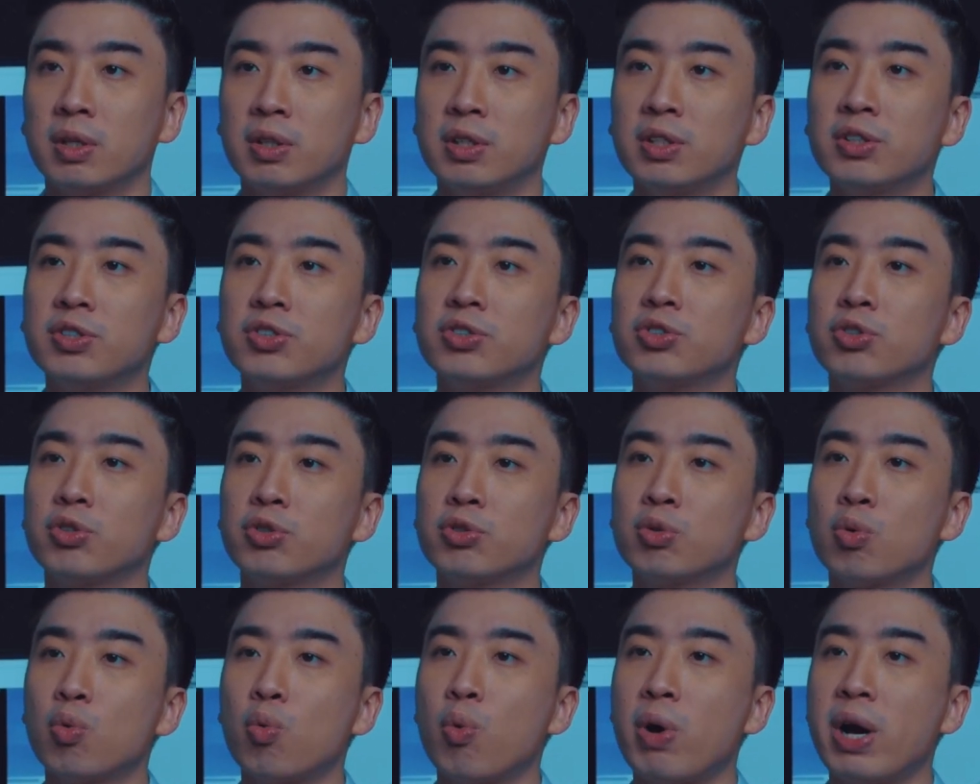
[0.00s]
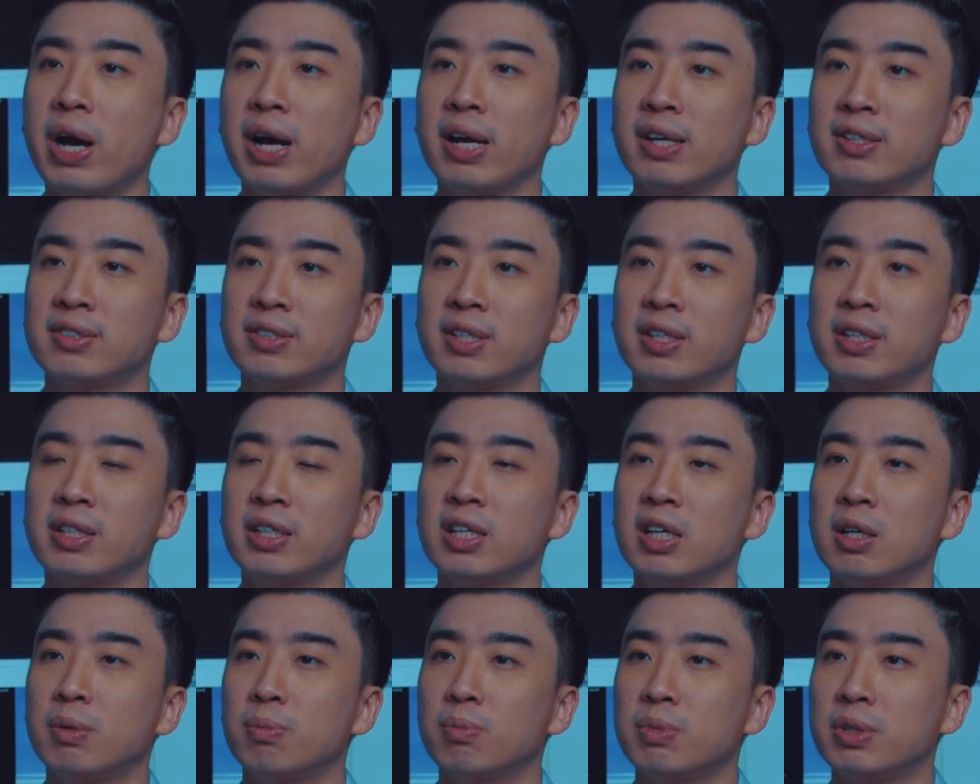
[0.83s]
This is also why
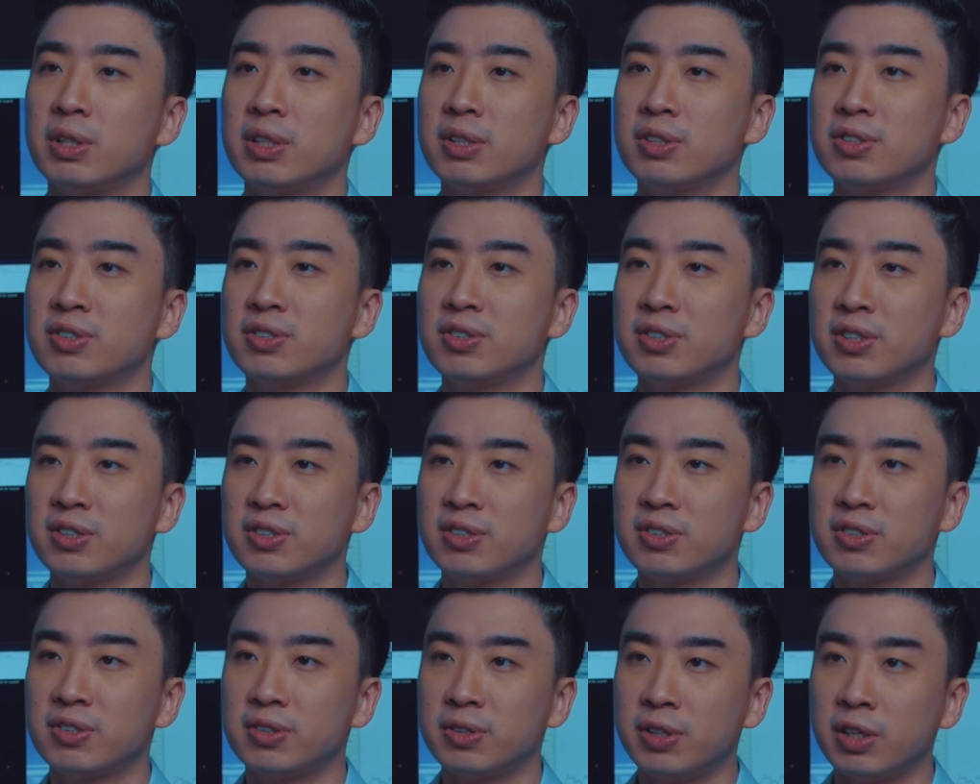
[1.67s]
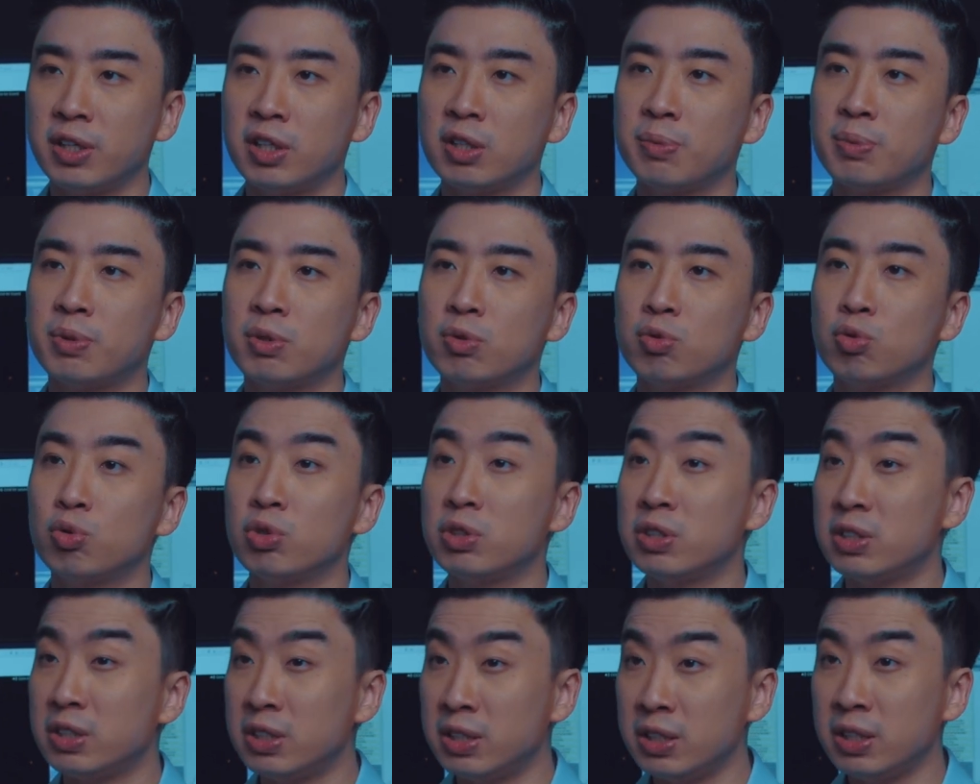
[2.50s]
setting up a sustainable
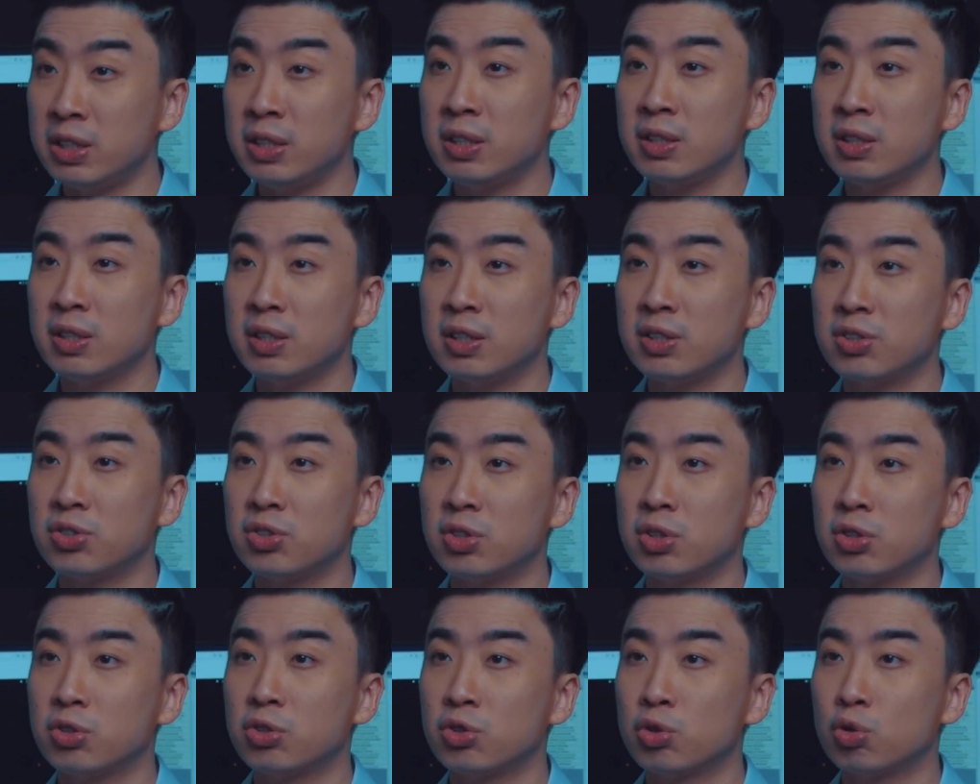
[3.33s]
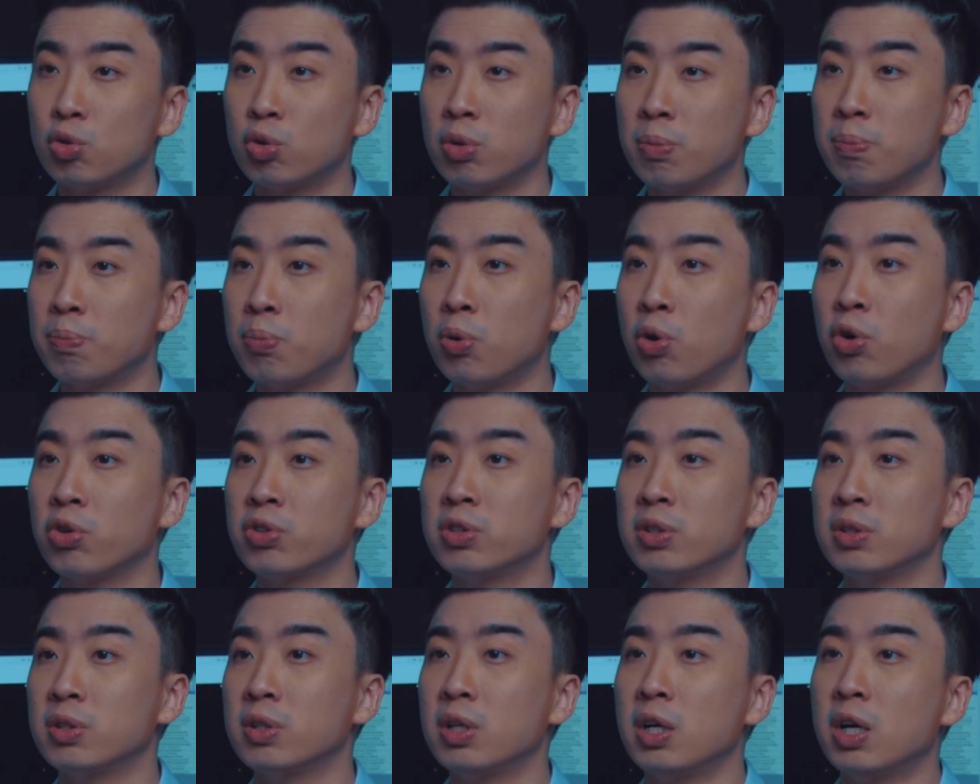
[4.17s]
routine is so
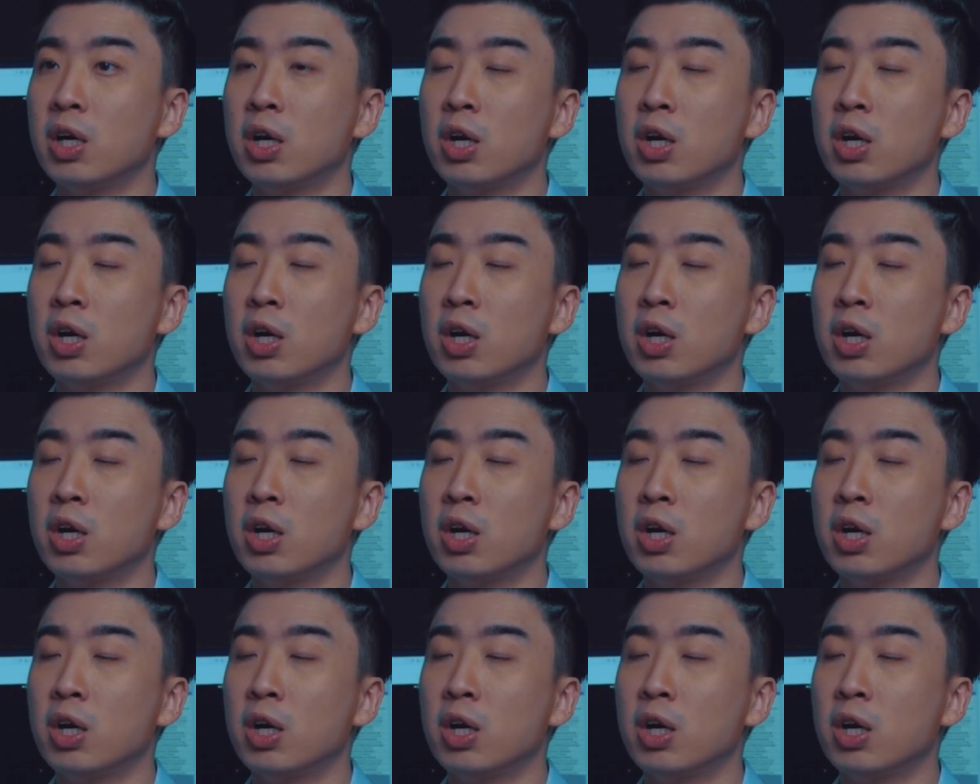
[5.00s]
important.